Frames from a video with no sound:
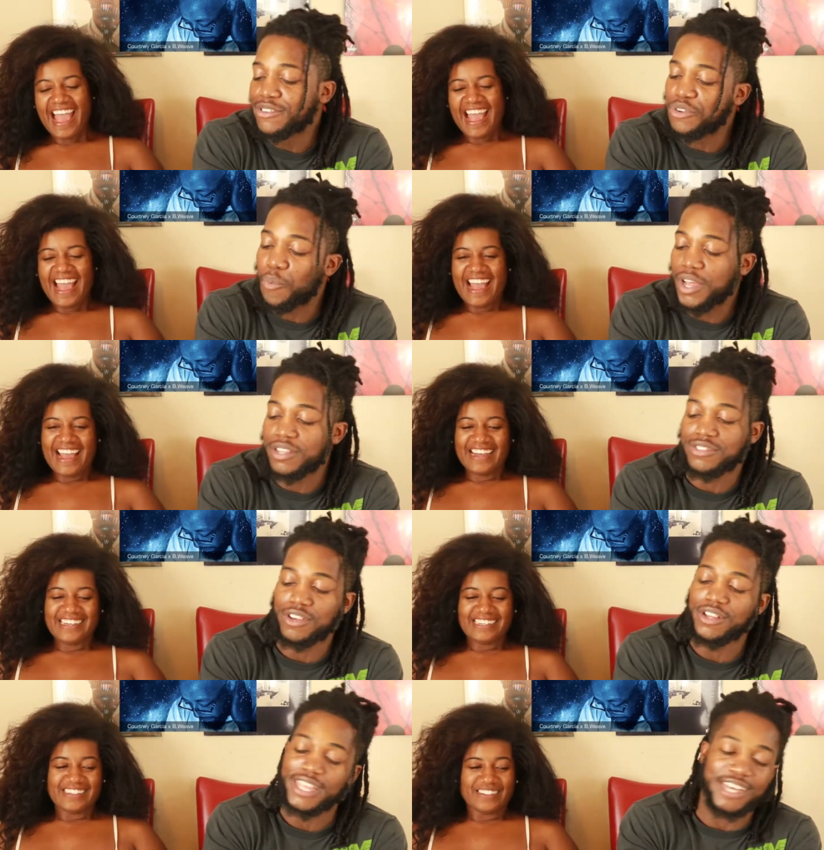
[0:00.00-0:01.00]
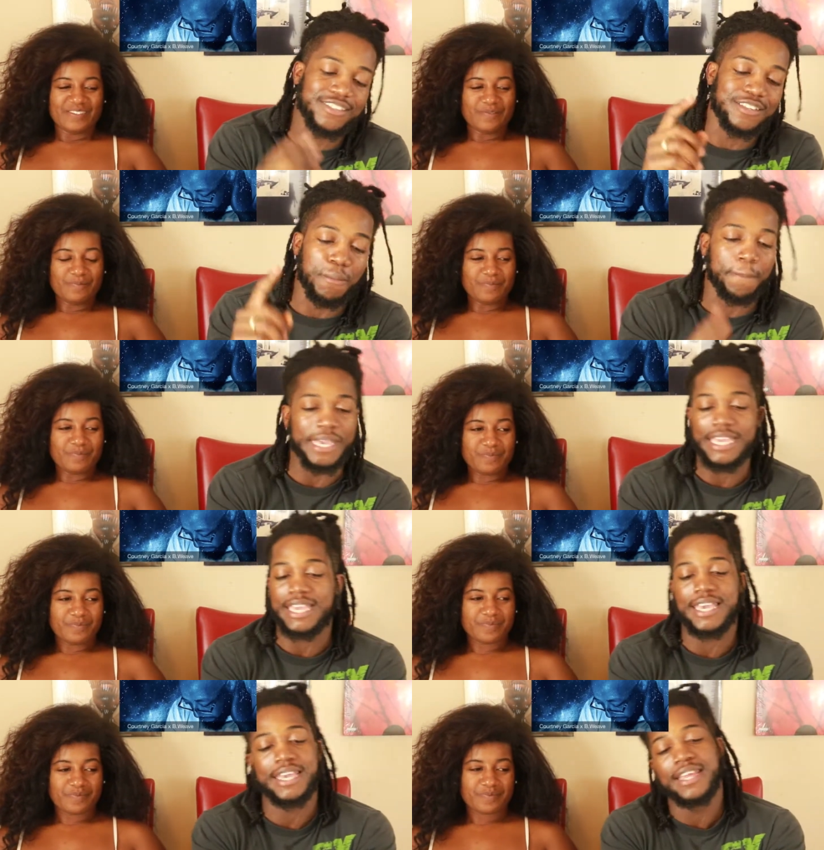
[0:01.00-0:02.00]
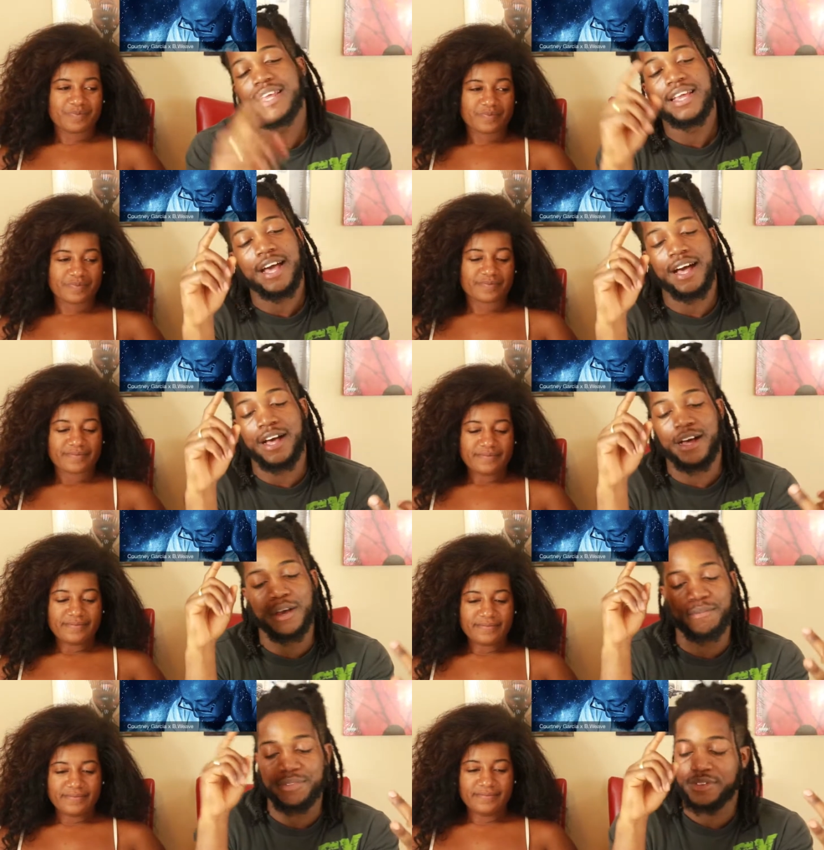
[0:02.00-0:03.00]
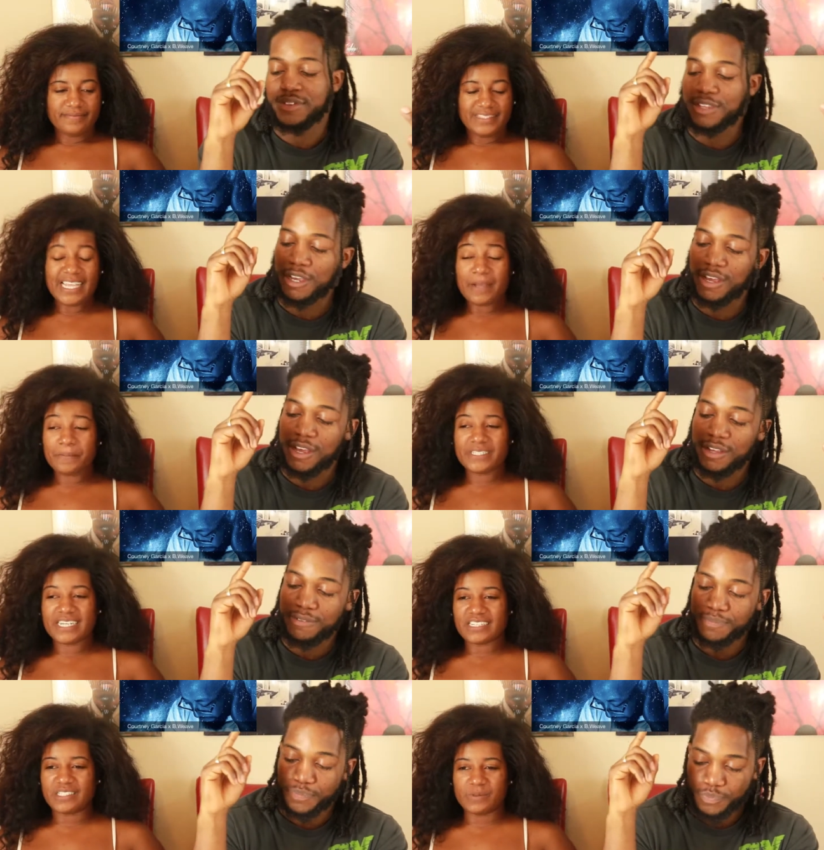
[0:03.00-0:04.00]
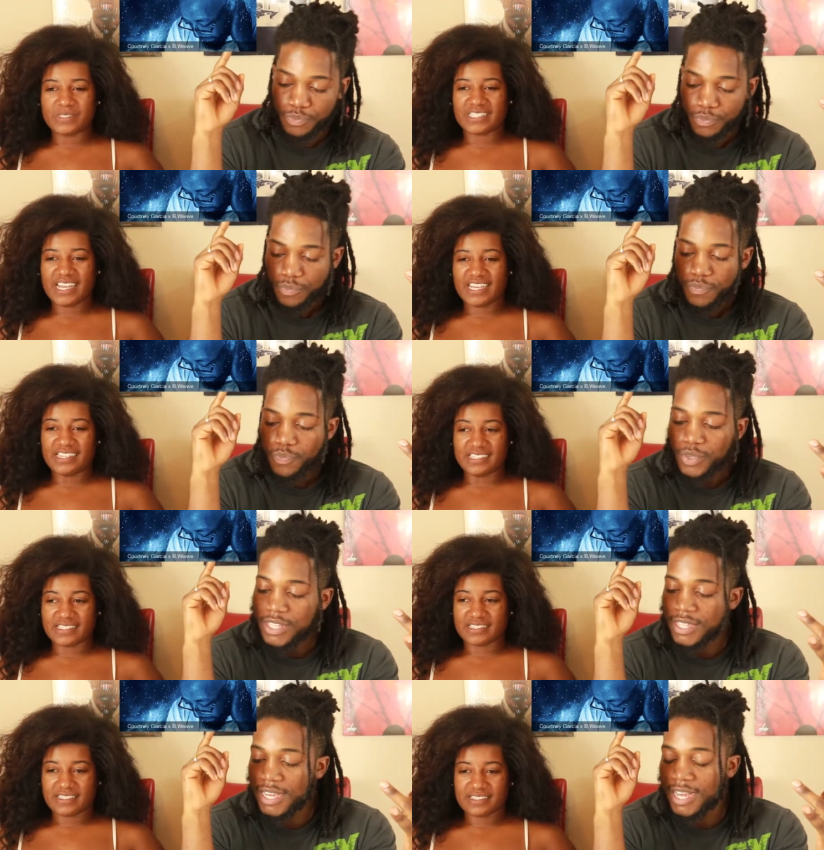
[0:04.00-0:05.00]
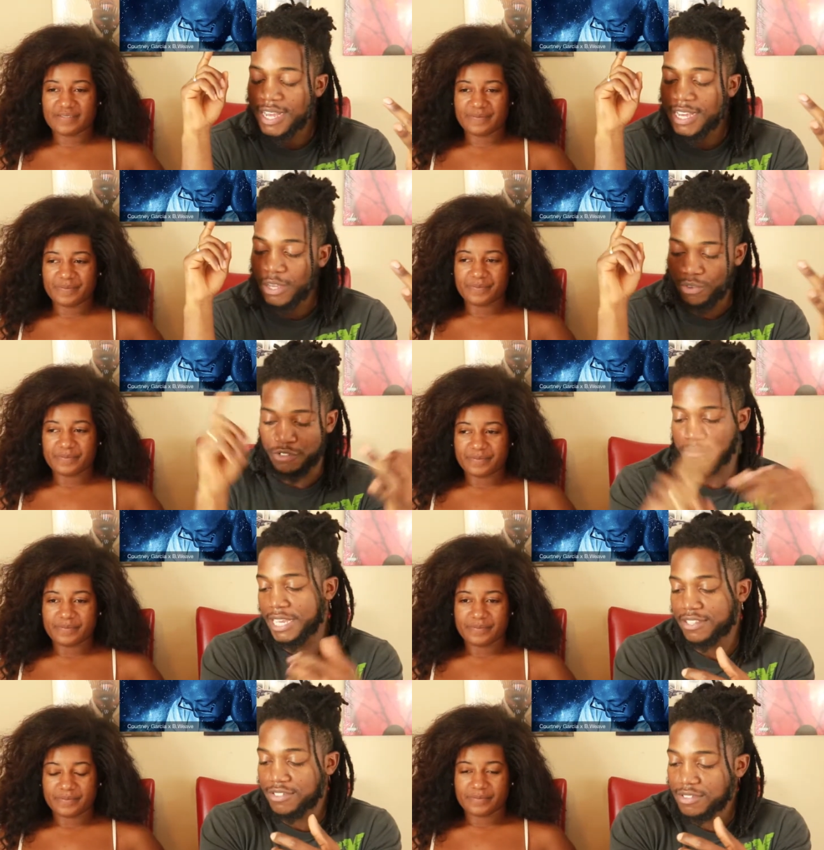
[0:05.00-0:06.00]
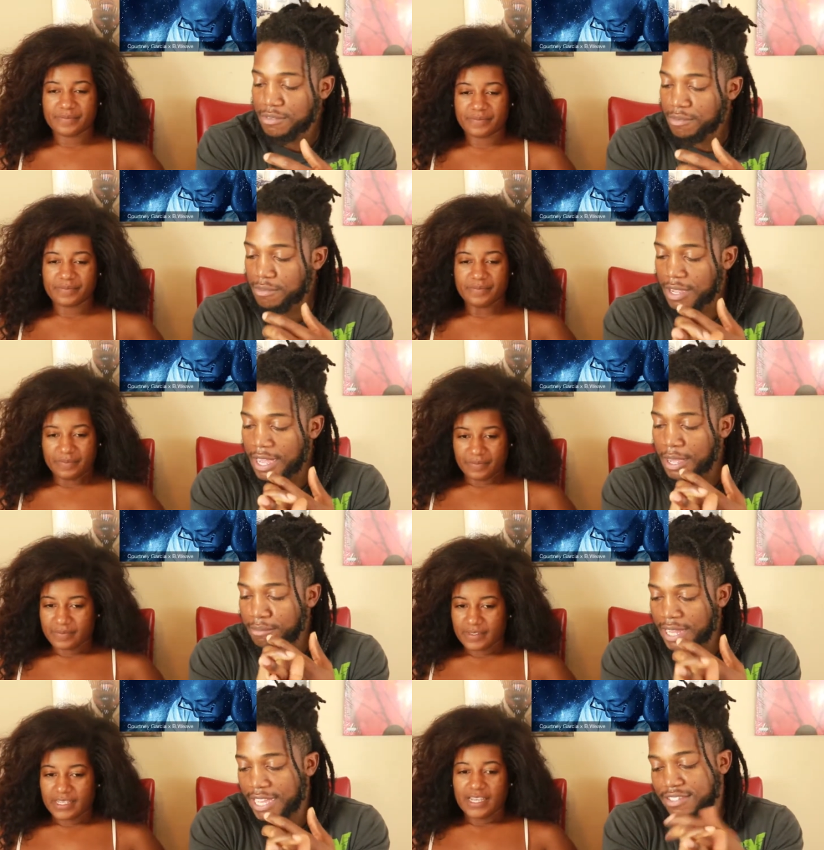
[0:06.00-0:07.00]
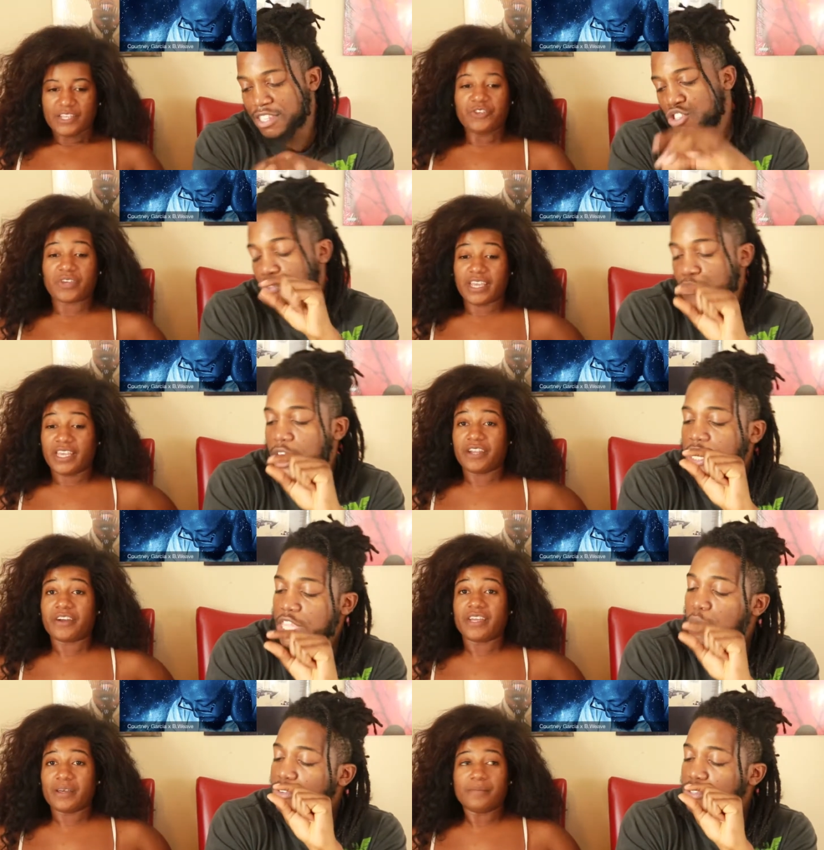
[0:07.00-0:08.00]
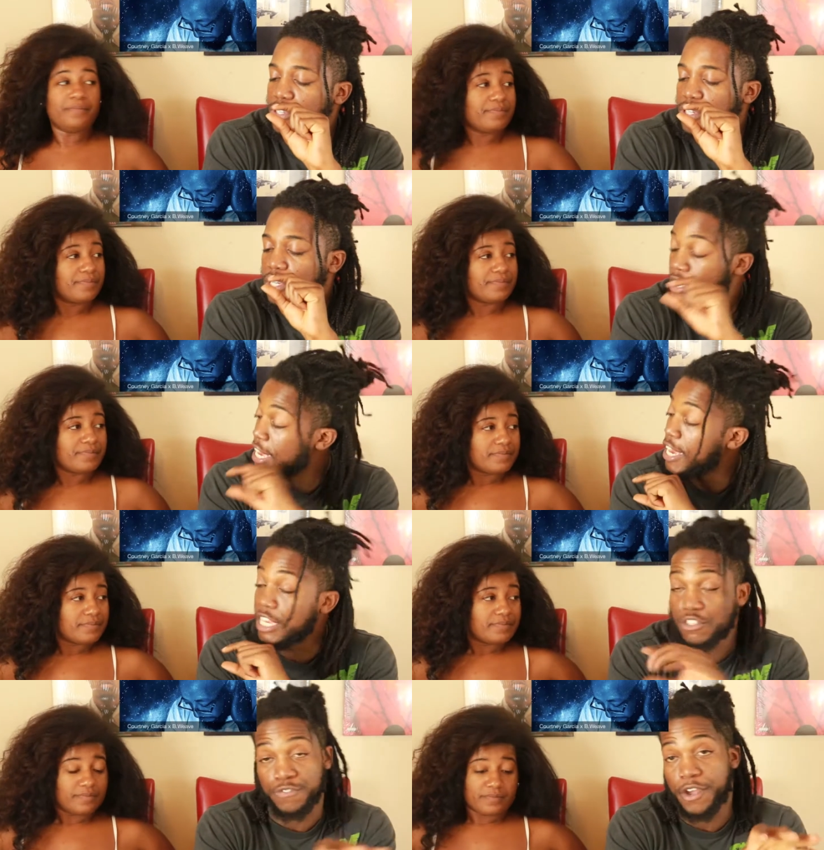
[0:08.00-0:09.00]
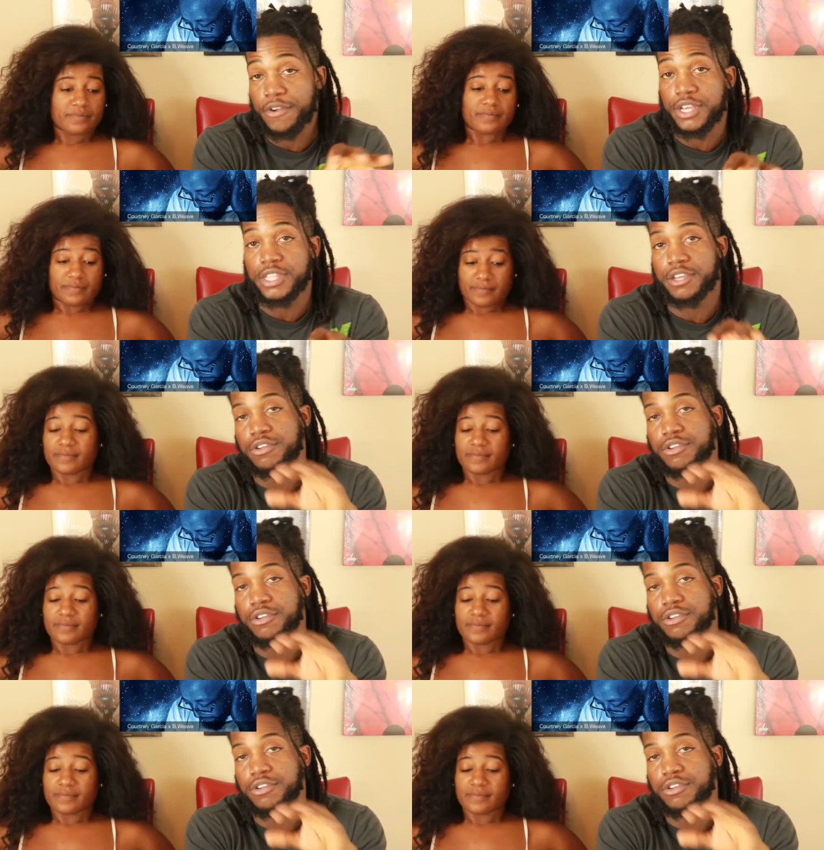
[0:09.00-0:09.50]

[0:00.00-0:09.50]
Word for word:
Speaker 1: was a well song. Like I said, the beat hit.
Speaker 2: Production was nice.
Speaker 1: It was mixed nice. I do feel like there was he's very clear.